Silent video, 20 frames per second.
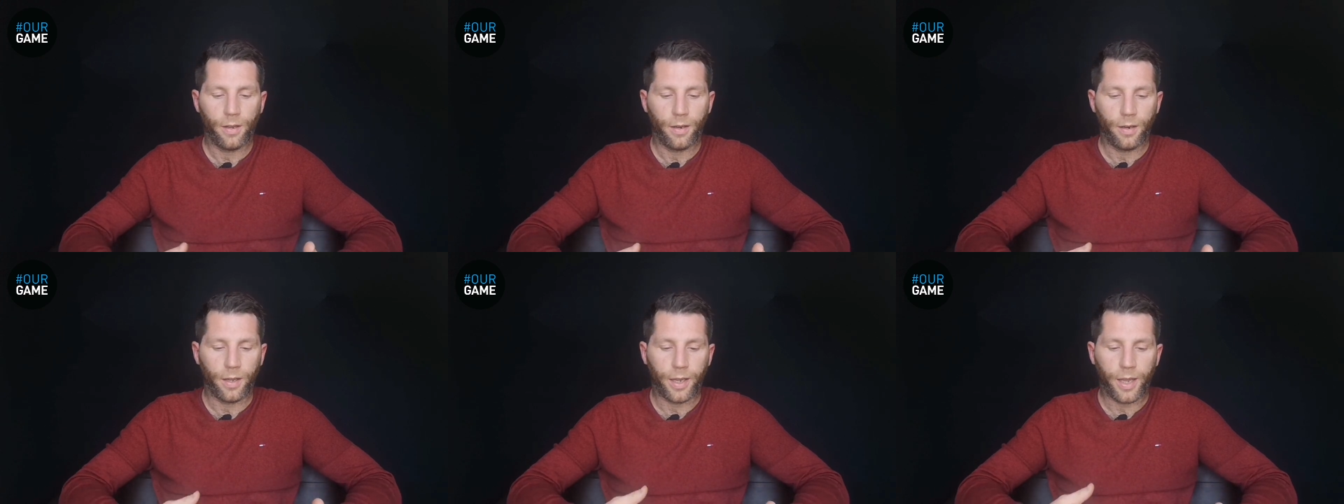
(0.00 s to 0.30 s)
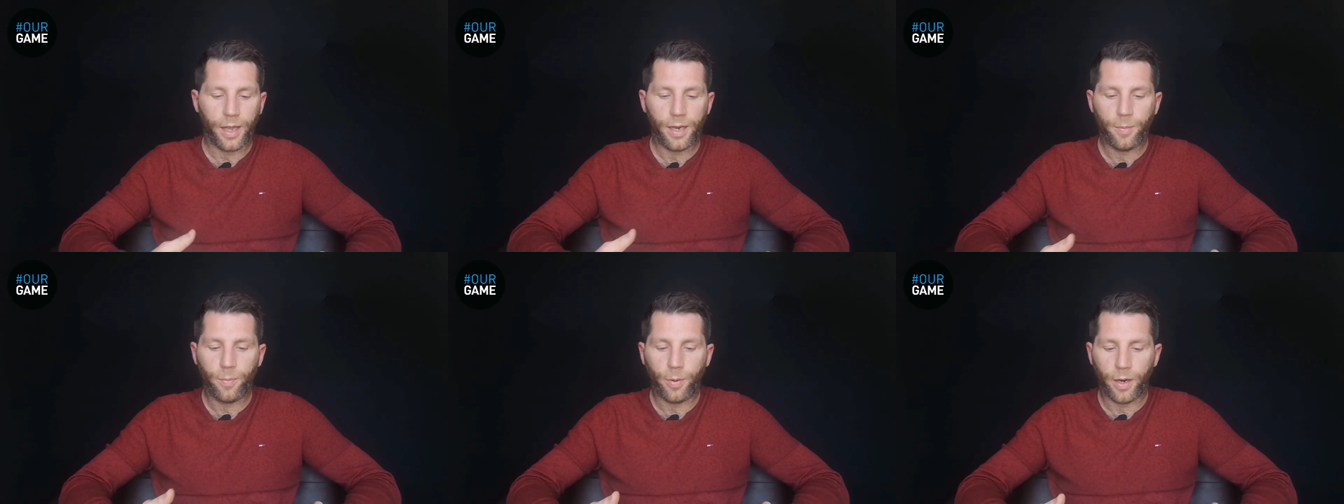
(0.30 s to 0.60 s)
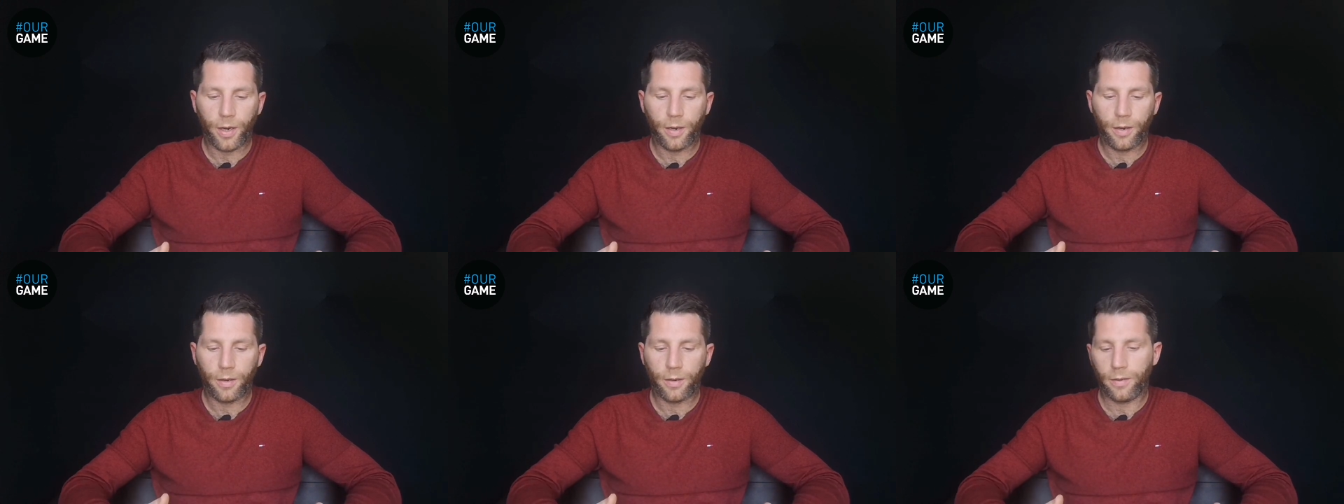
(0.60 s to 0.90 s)
Like Eddie
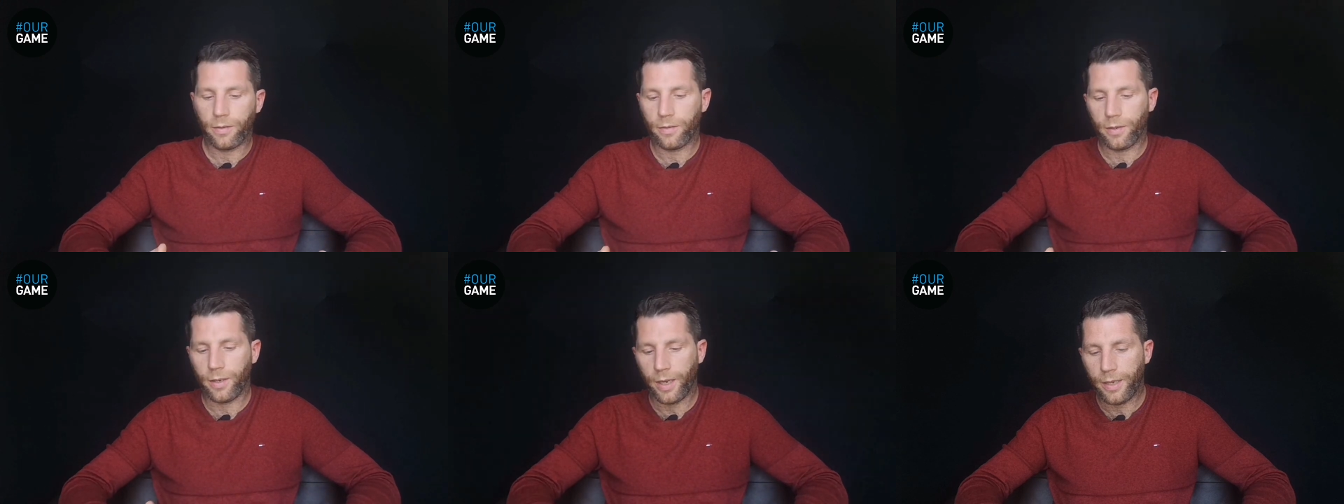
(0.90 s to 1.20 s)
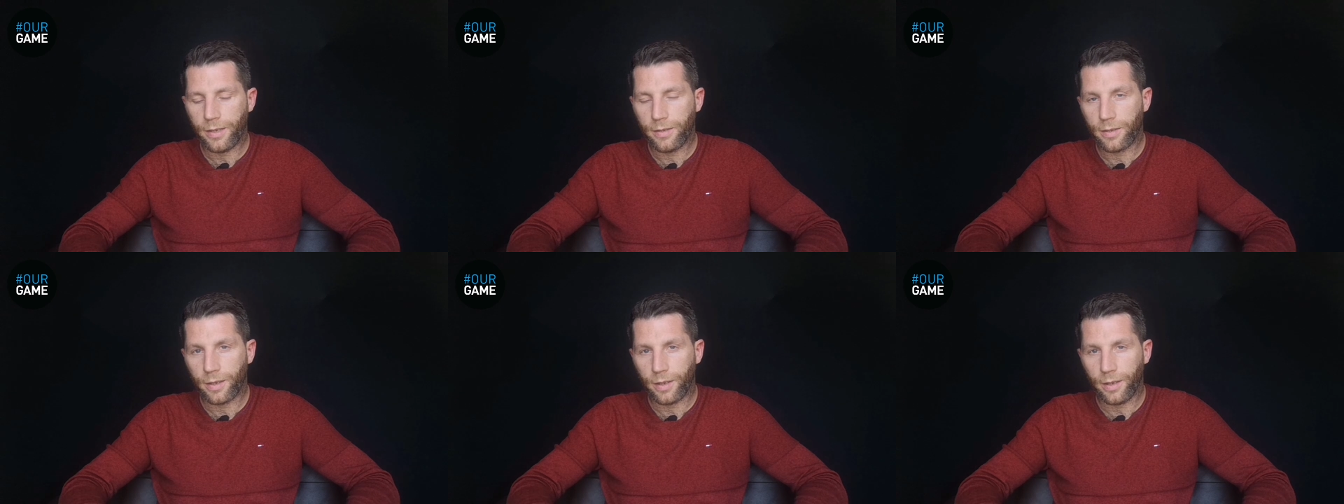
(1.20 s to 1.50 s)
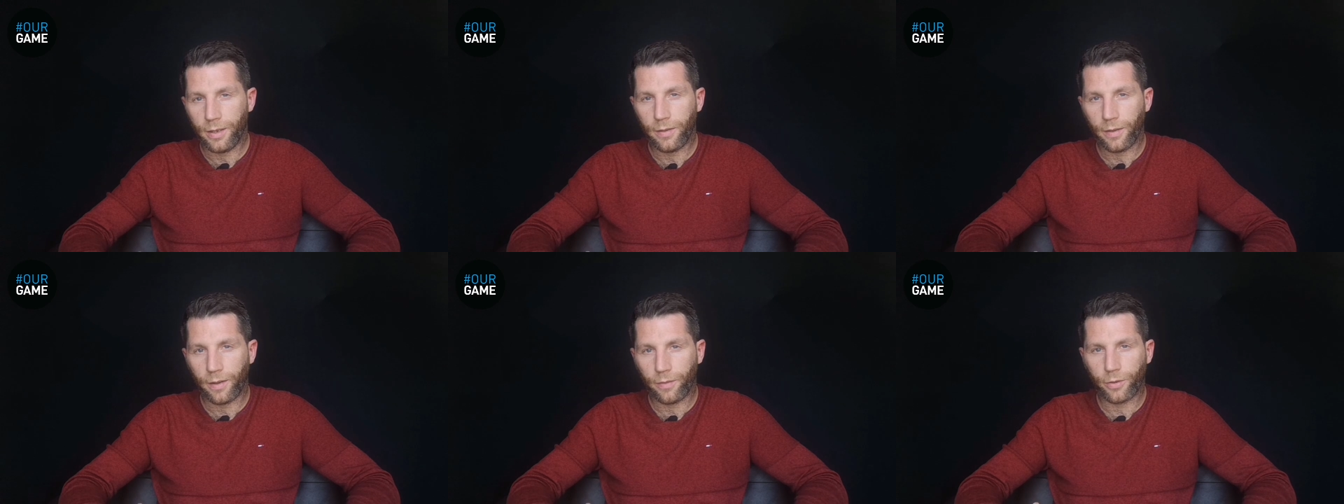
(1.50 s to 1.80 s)
Brennan, he's
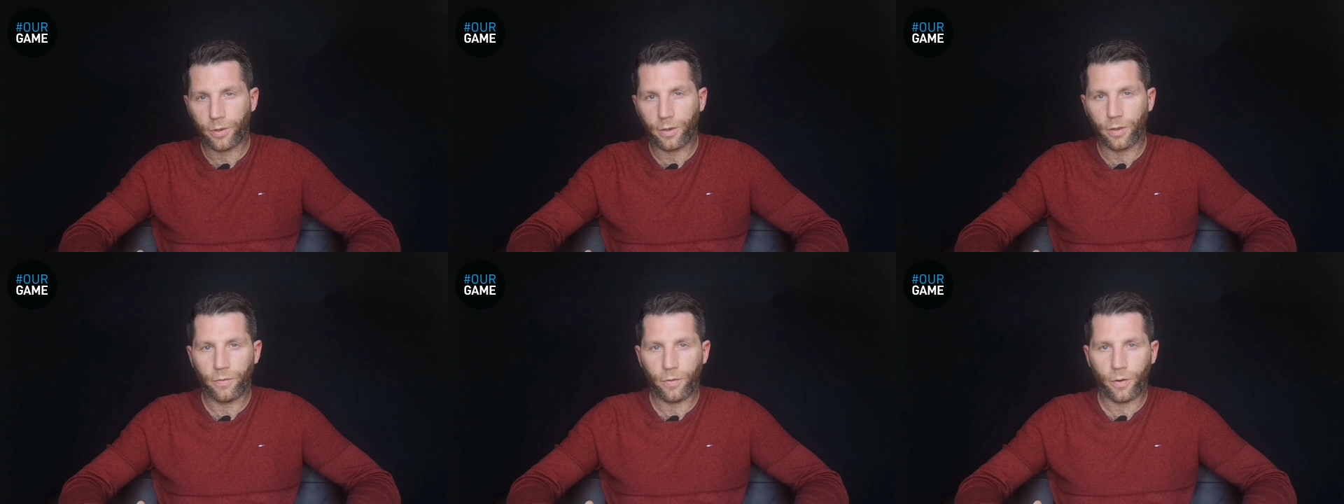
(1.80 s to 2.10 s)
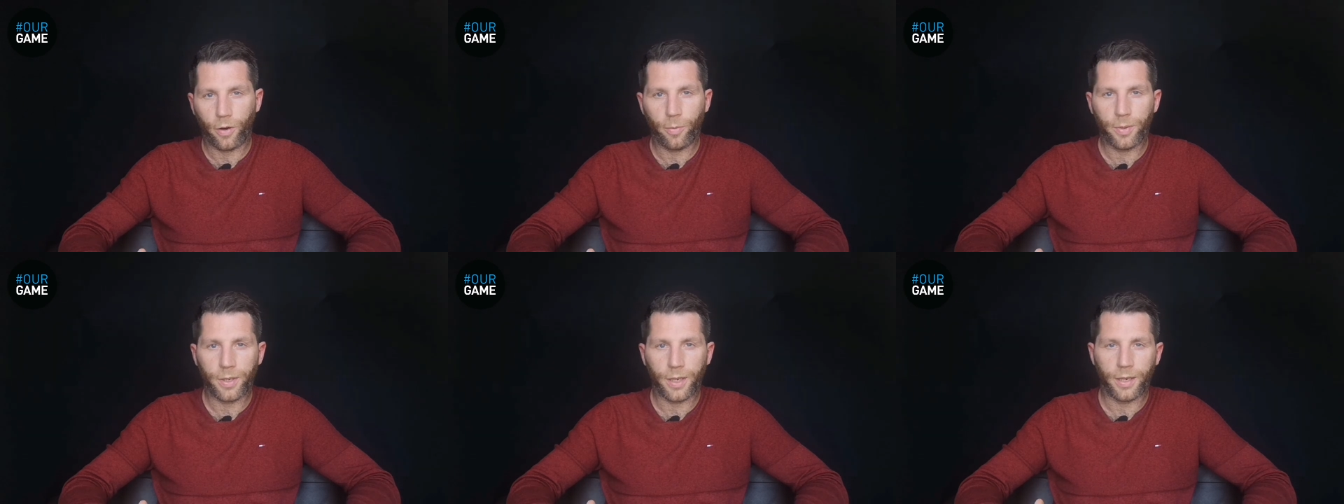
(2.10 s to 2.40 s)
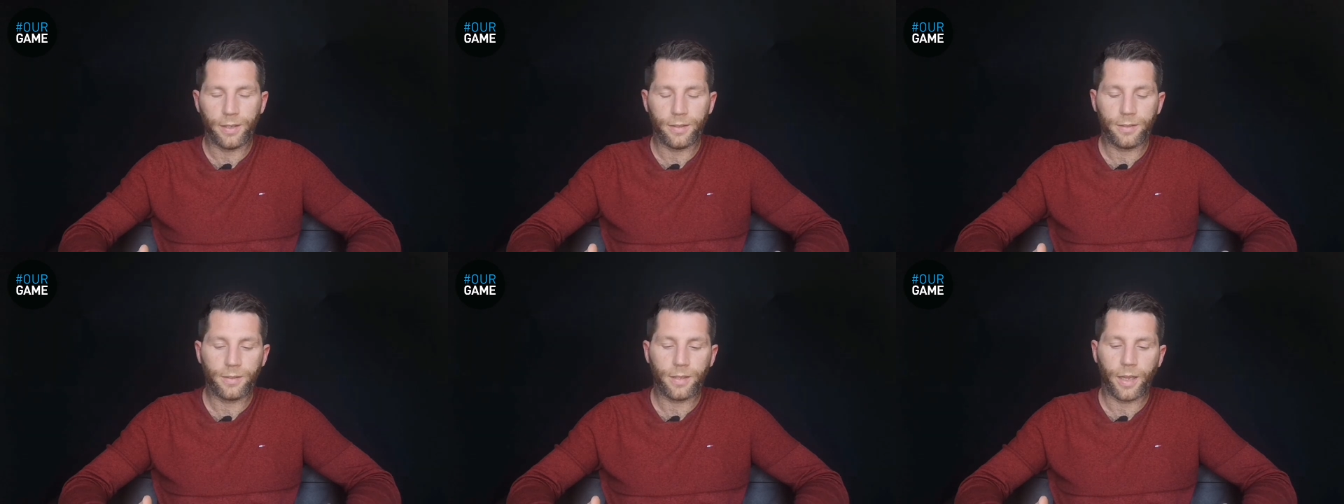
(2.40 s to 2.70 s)
he's after confirming
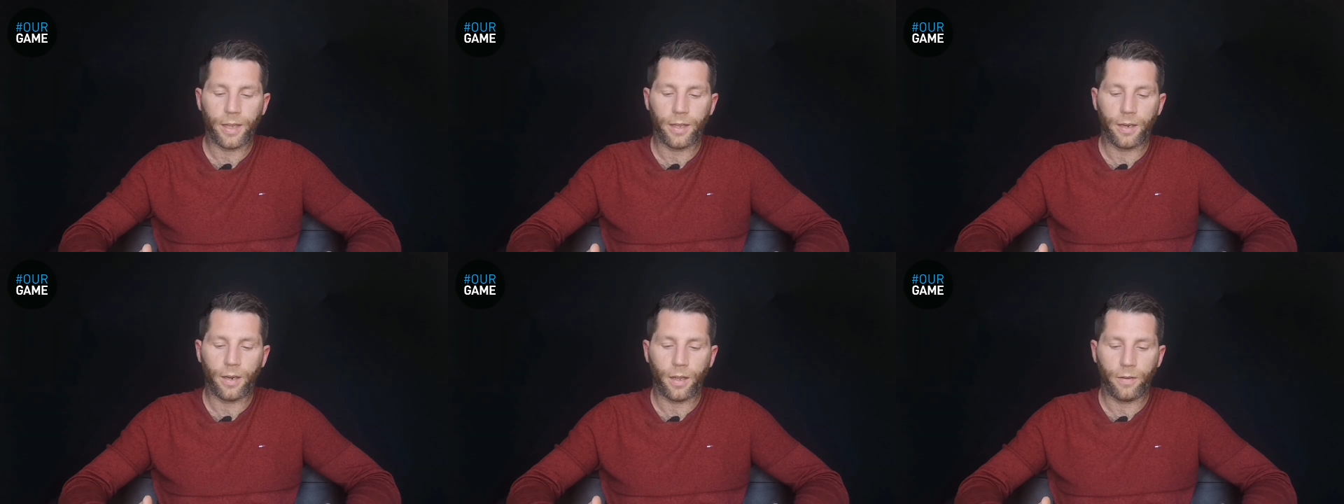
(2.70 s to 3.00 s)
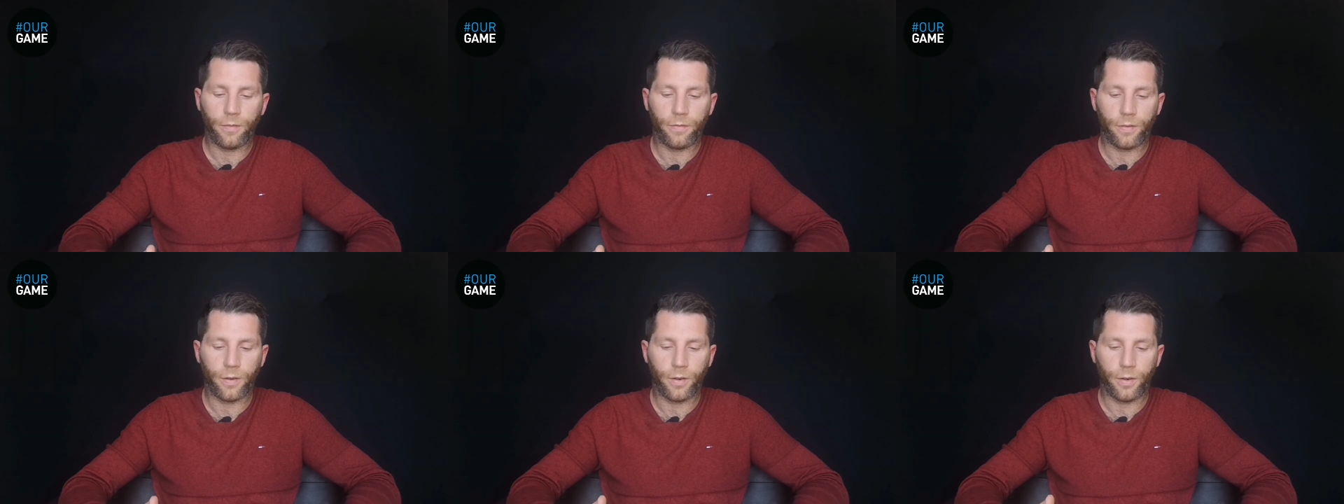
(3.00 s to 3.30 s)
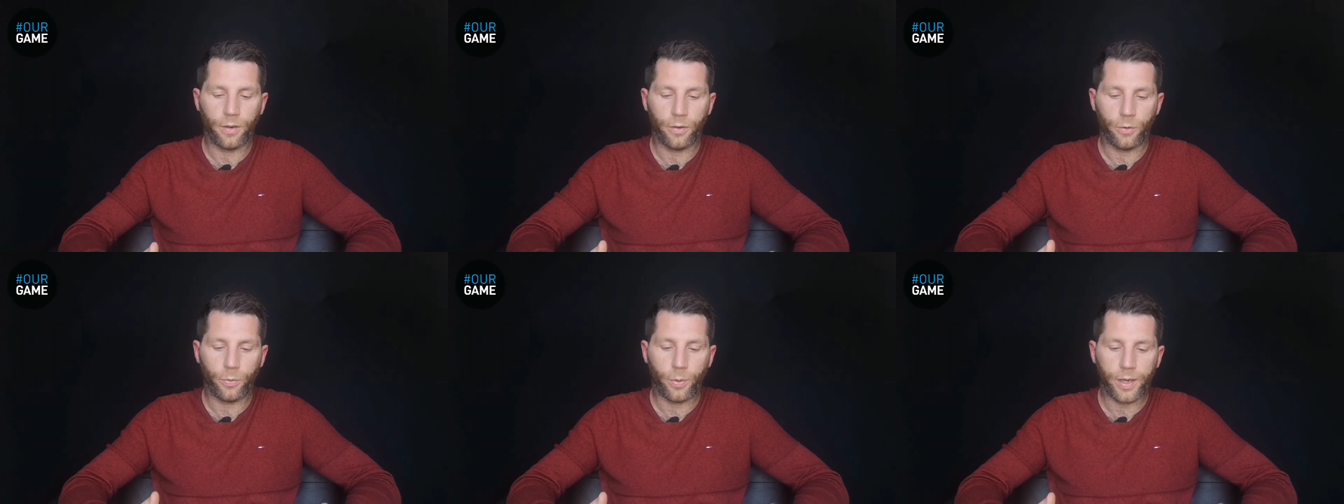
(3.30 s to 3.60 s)
that he's staying on
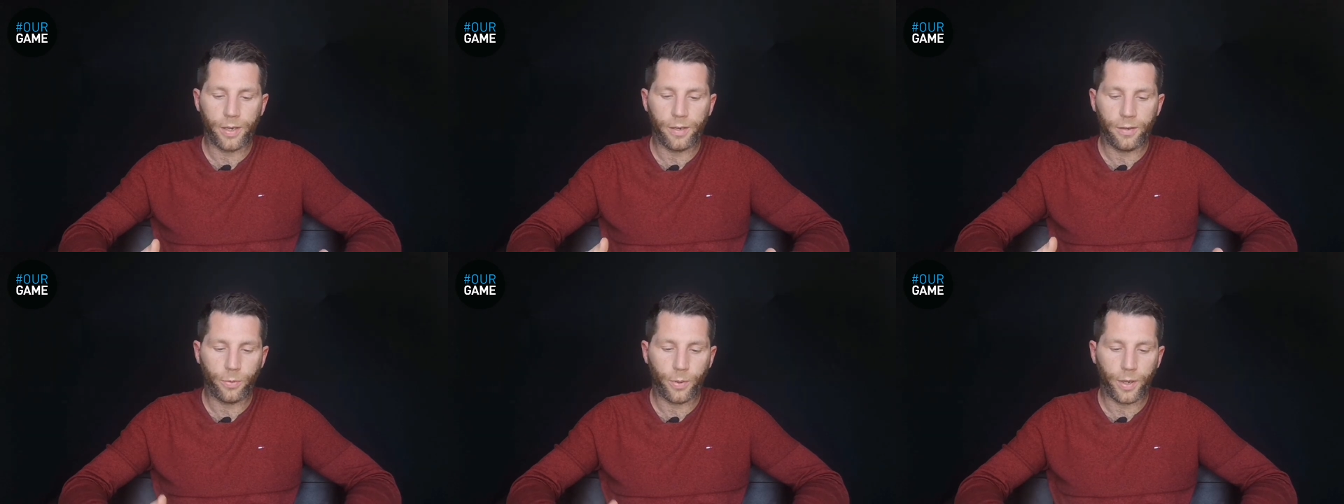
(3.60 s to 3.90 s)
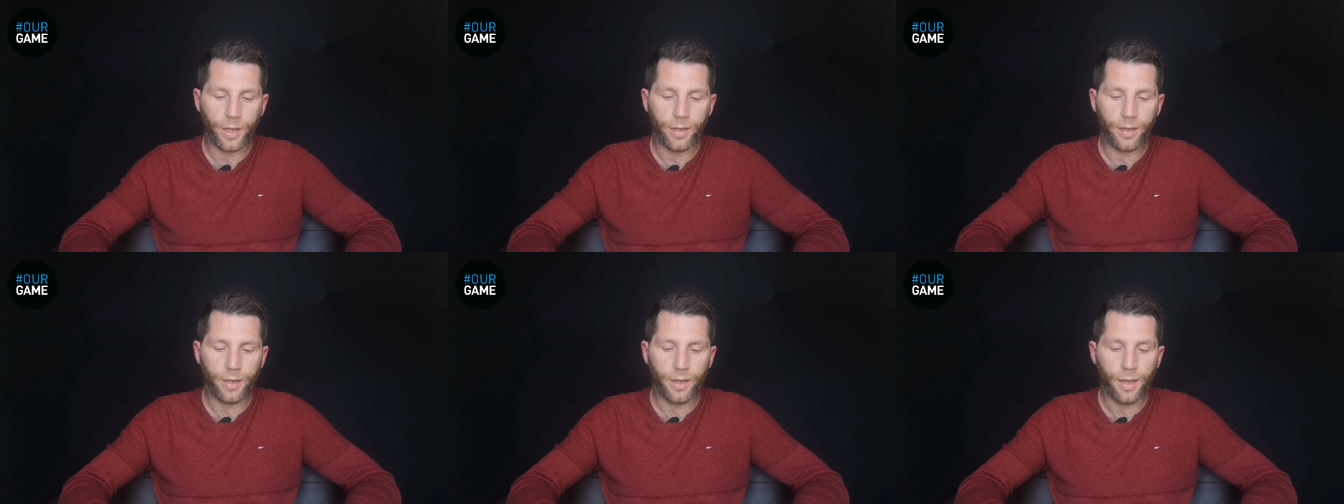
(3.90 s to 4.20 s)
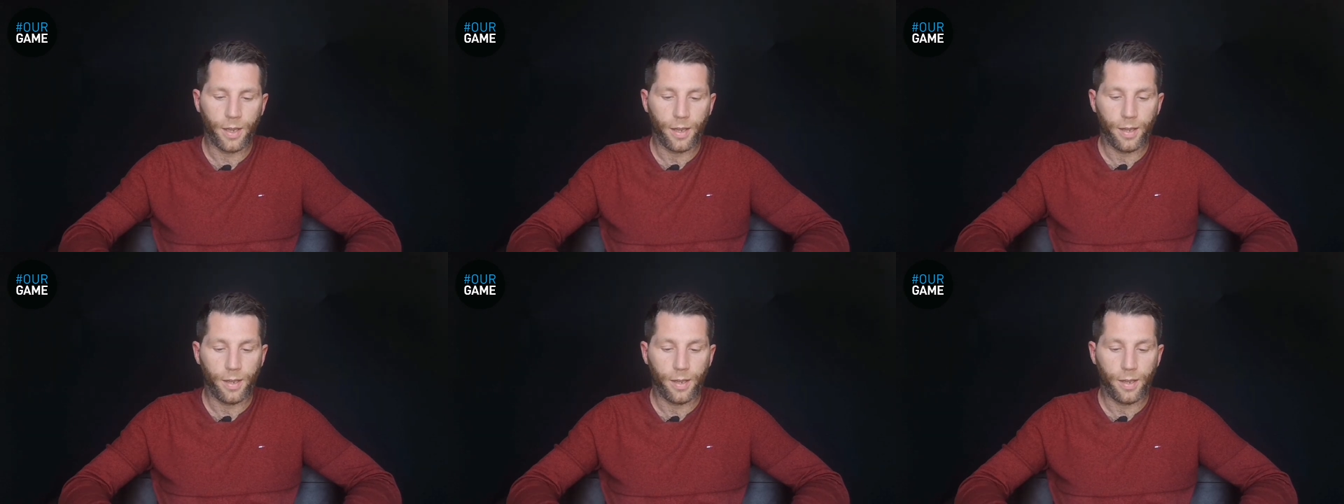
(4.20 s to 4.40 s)
for 2020,